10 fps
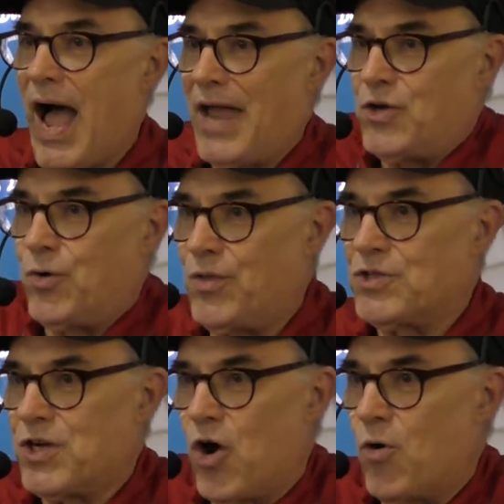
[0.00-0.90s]
I do
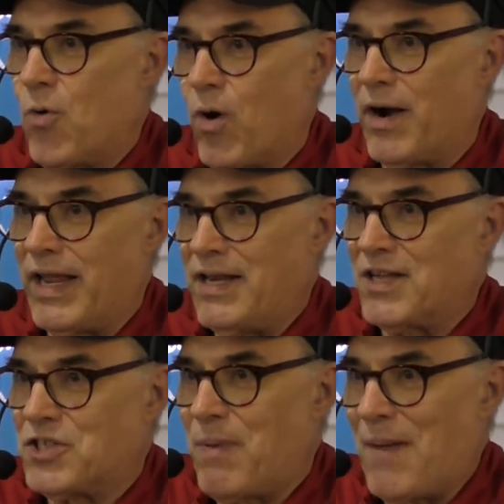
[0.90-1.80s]
the show more, and he
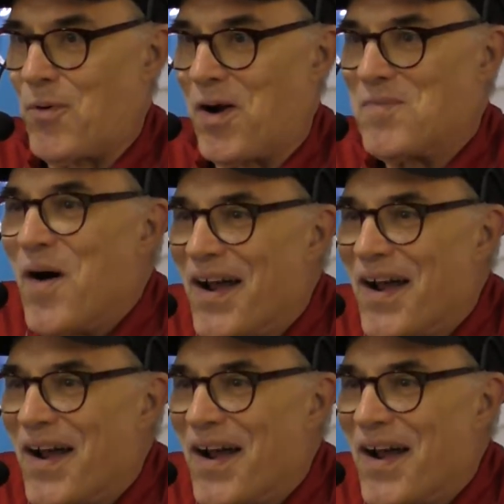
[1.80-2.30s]
does the paperwork.